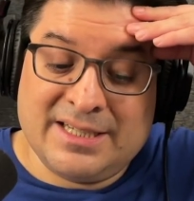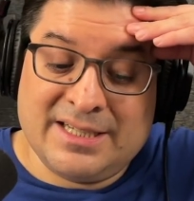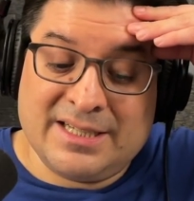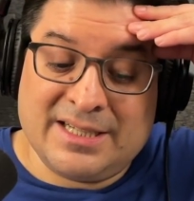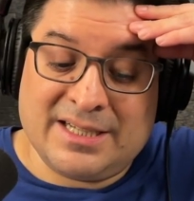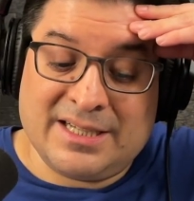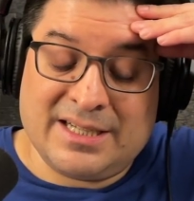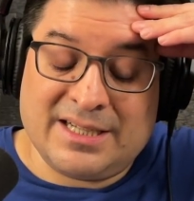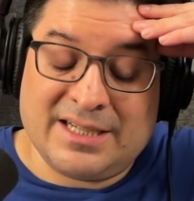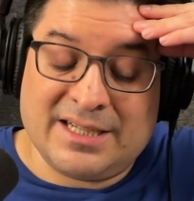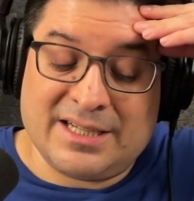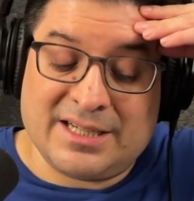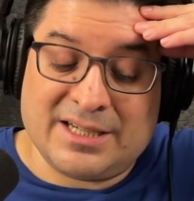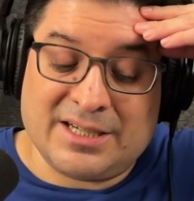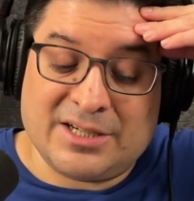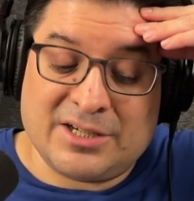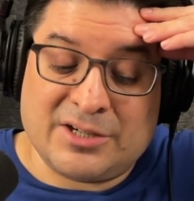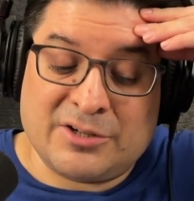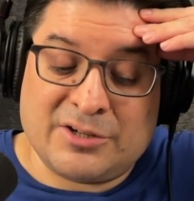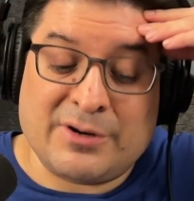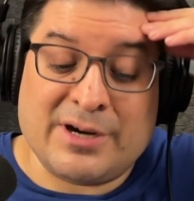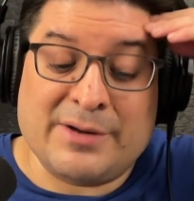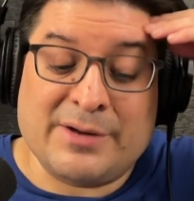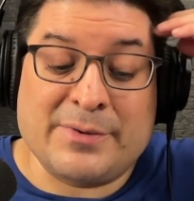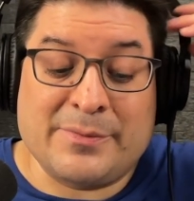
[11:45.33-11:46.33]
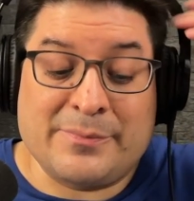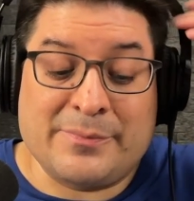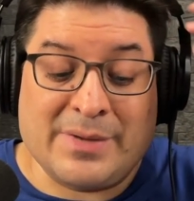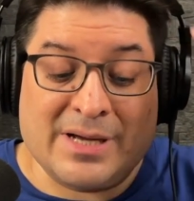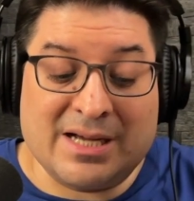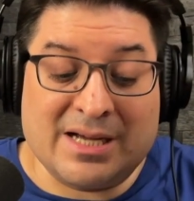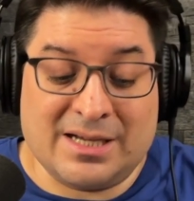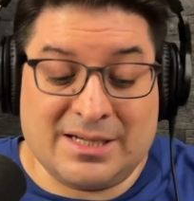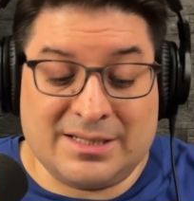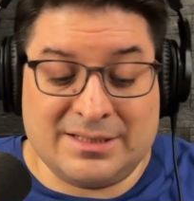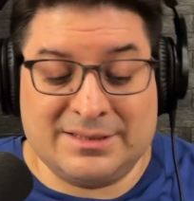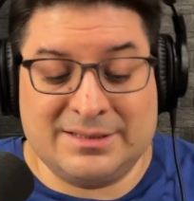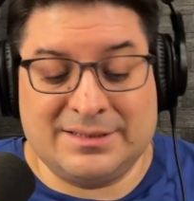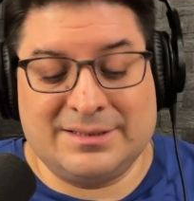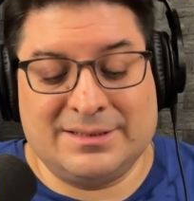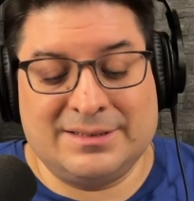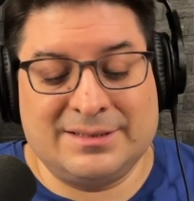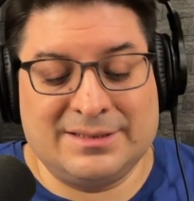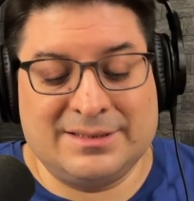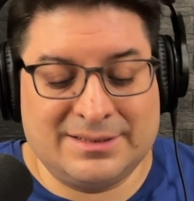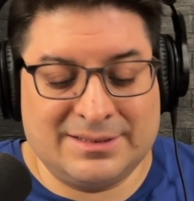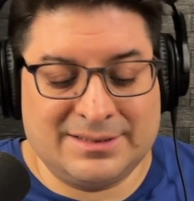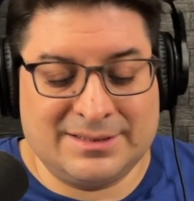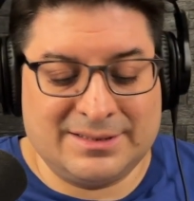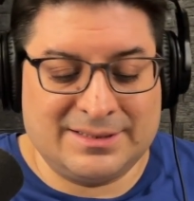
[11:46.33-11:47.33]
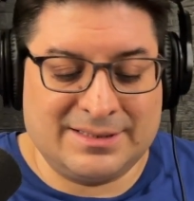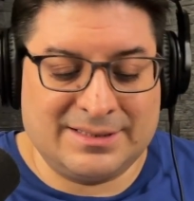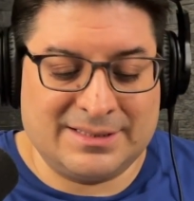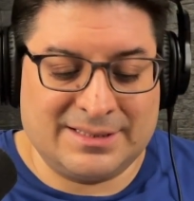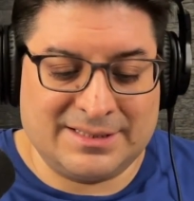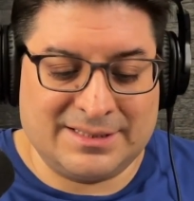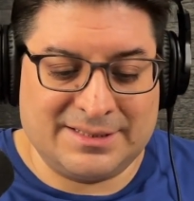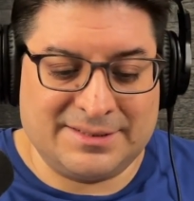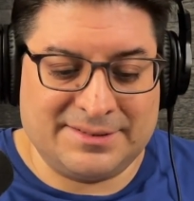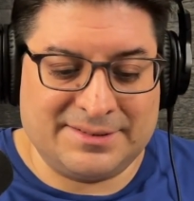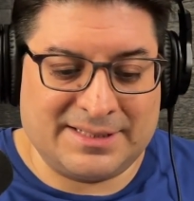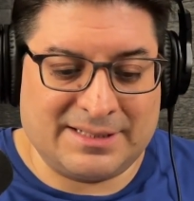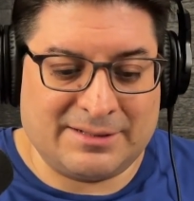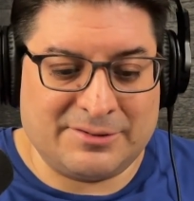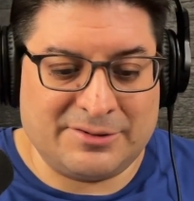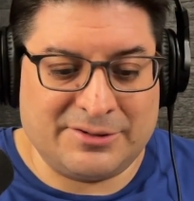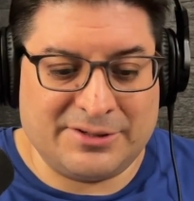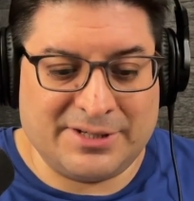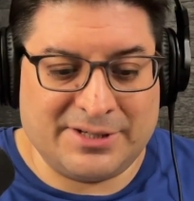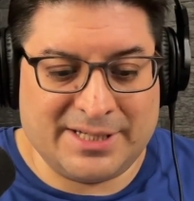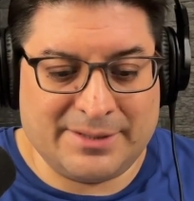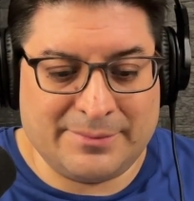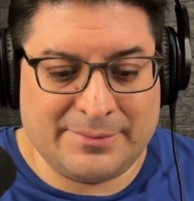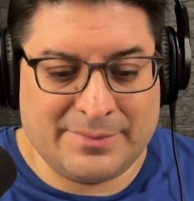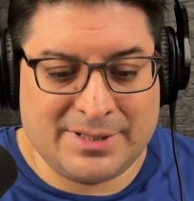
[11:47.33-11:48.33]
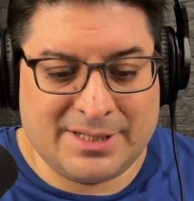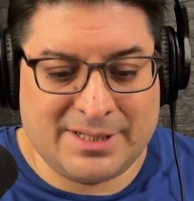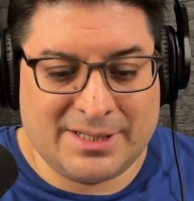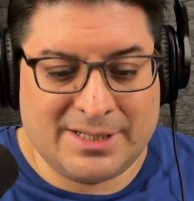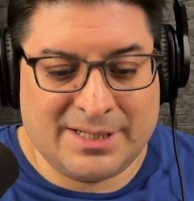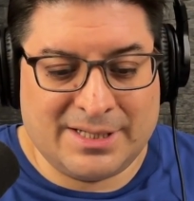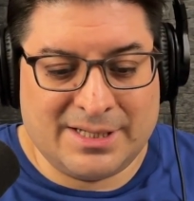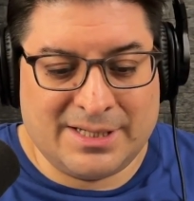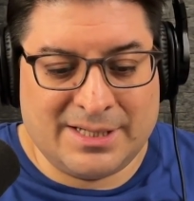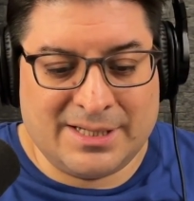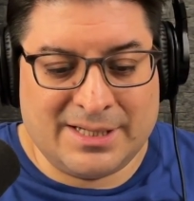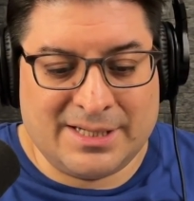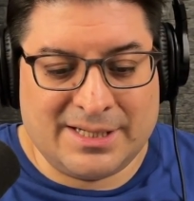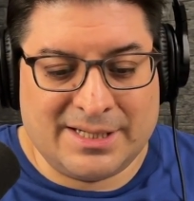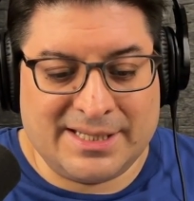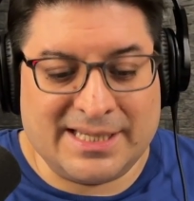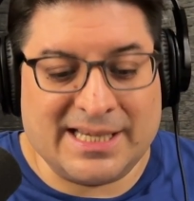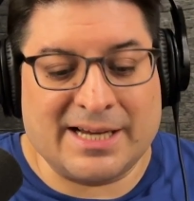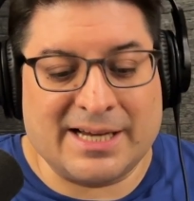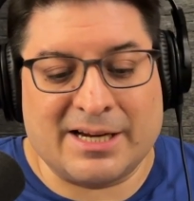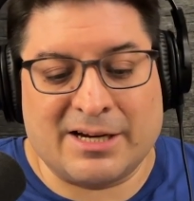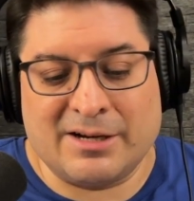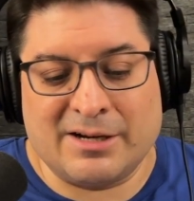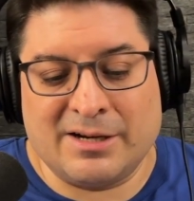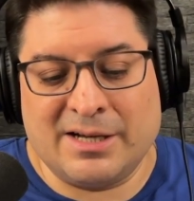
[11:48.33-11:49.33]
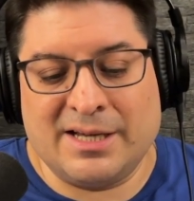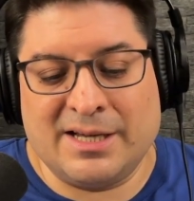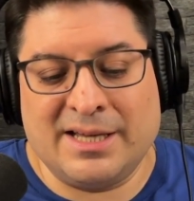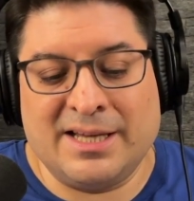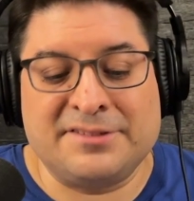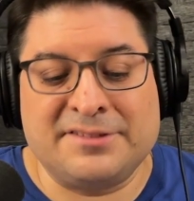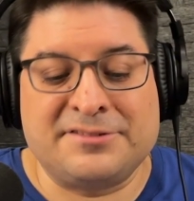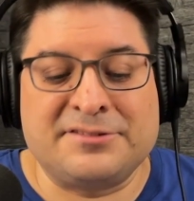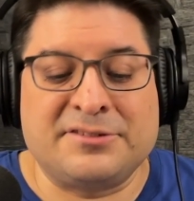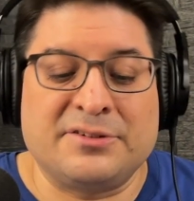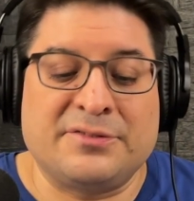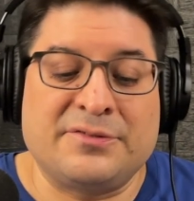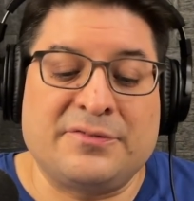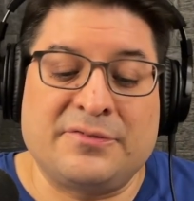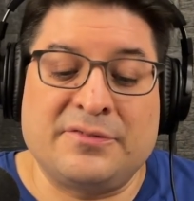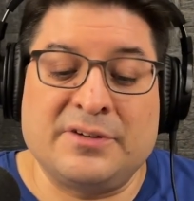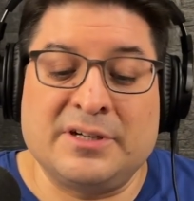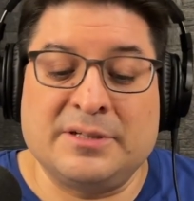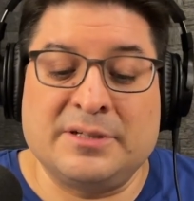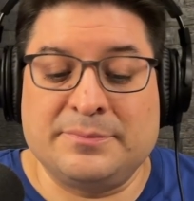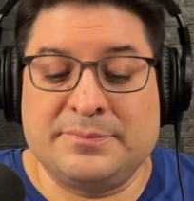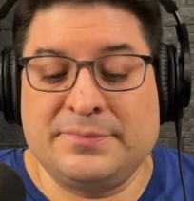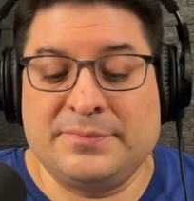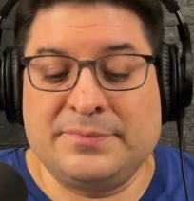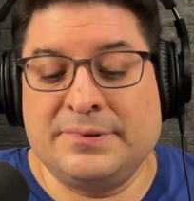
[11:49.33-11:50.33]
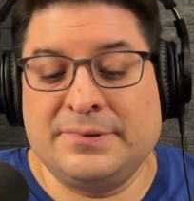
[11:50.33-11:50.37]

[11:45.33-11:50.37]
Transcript: Grandmama, is that her name? Yeah, Hester Frump,